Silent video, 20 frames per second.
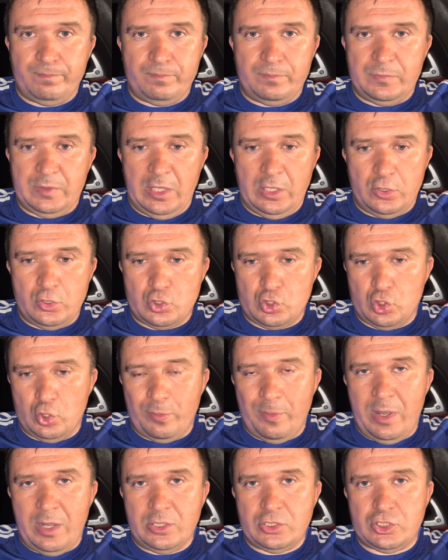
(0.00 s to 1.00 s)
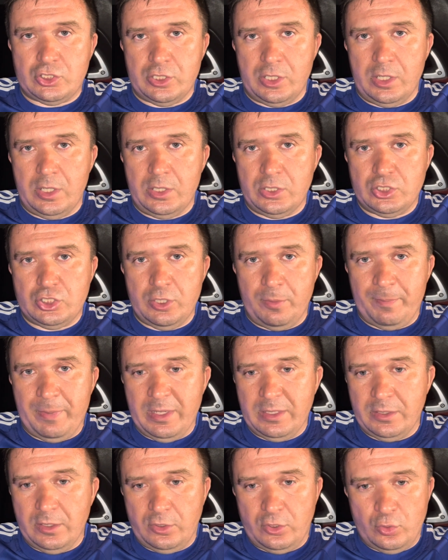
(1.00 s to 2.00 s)
thank you so much,
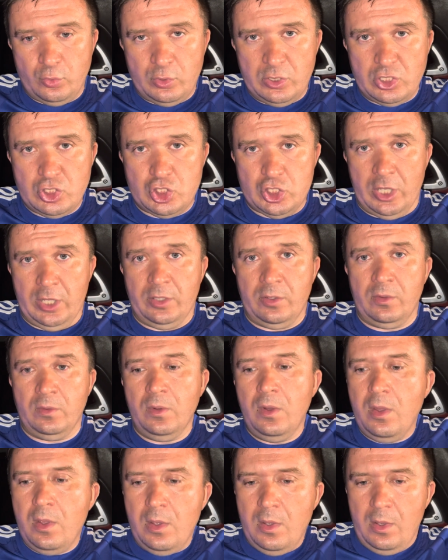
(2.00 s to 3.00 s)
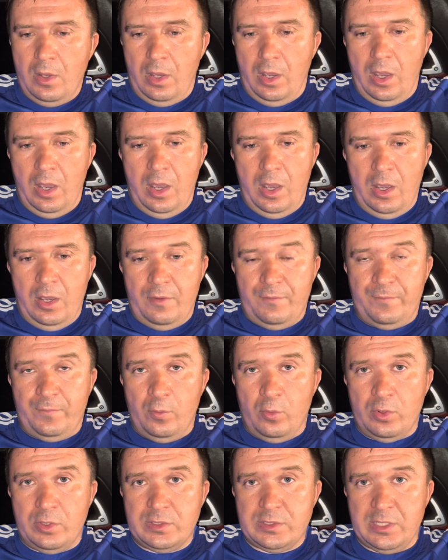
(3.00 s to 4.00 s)
Japan the Tuning Channel,
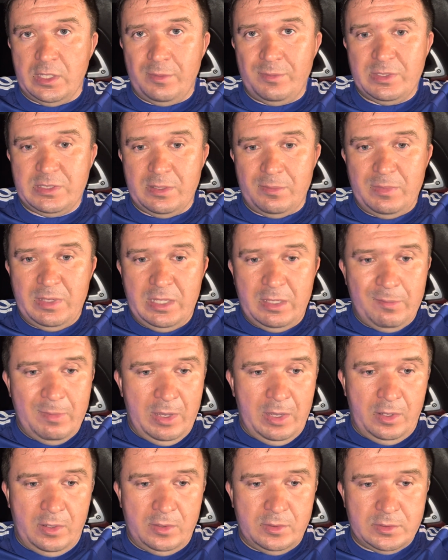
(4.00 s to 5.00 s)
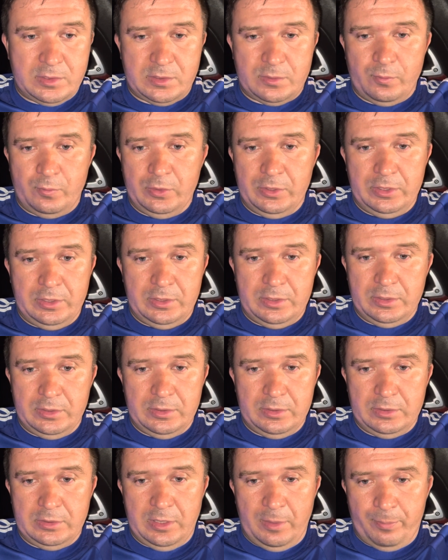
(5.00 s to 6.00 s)
for sending me some emails with
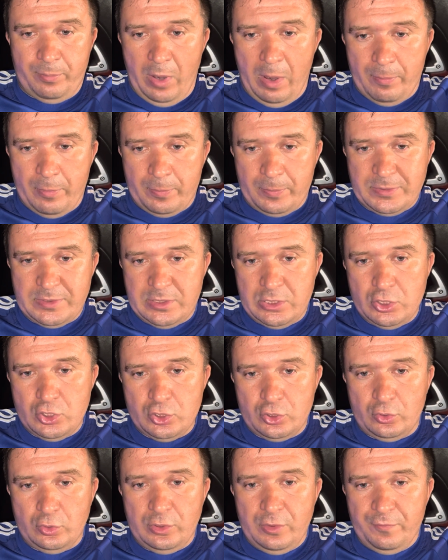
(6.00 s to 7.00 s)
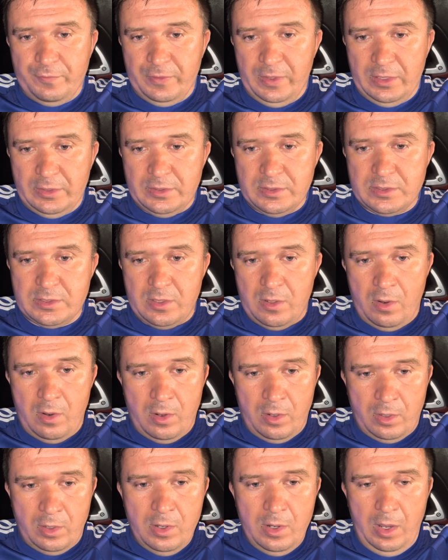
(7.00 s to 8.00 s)
the proper procedure to deflood this
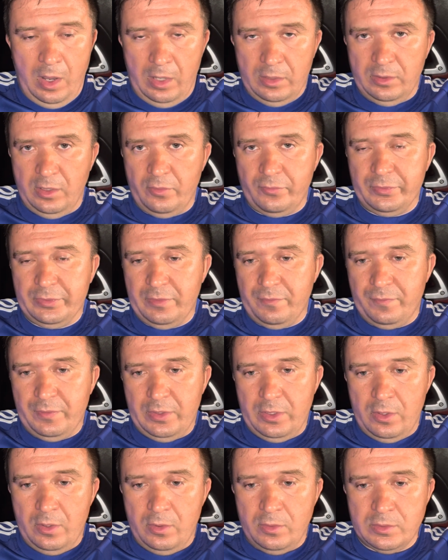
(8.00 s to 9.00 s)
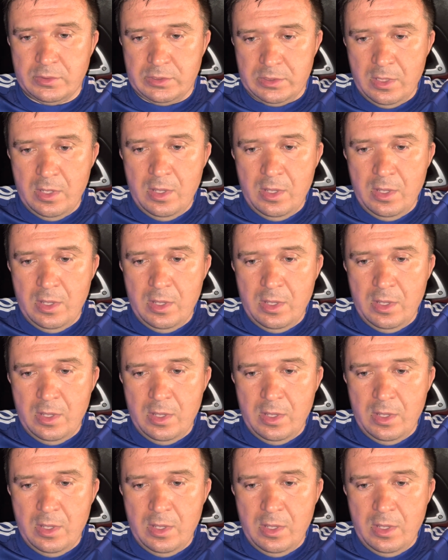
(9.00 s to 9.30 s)
car, along with the videos,